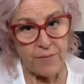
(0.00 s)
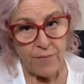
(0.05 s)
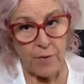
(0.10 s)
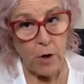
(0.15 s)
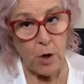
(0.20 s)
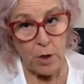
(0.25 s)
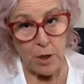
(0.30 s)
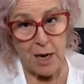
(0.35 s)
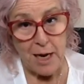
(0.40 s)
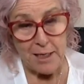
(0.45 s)

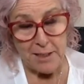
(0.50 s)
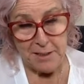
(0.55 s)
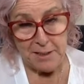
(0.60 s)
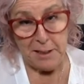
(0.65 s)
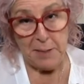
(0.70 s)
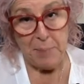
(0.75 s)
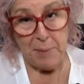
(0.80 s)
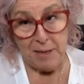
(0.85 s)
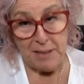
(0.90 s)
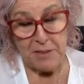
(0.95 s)
very
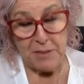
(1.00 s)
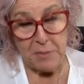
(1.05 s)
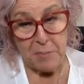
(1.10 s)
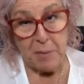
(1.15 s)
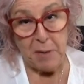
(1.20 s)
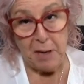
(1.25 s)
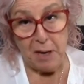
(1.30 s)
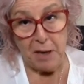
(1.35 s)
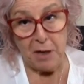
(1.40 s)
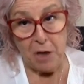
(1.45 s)
nicely by some
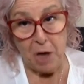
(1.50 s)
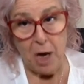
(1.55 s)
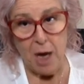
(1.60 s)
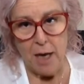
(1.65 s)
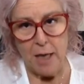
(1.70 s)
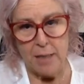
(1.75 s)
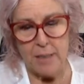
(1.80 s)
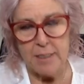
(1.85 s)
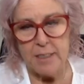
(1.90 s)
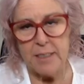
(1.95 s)

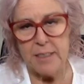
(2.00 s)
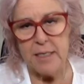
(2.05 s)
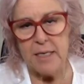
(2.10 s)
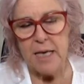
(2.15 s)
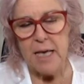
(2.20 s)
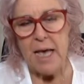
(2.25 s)
gods.